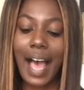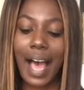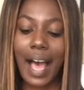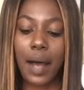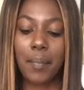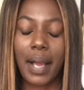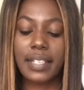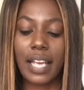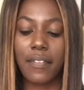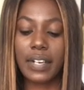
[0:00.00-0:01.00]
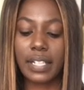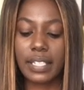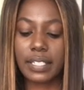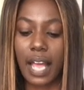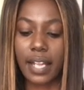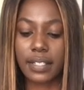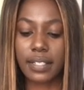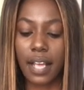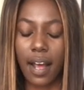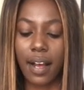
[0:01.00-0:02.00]
I definitely sense,
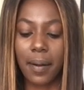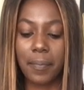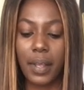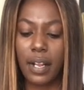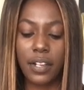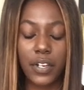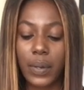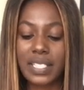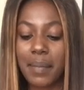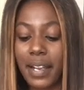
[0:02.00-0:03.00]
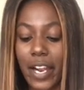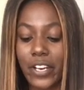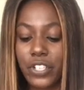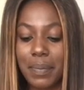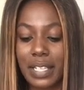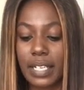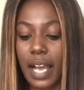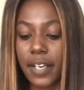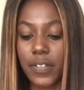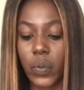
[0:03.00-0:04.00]
you know, as the main energy being the
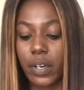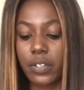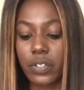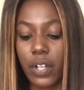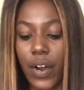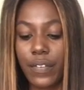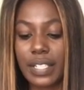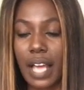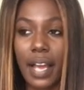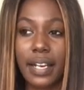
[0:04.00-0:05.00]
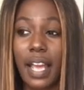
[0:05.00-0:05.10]
Nine of Swords, there's a lot of anxiety.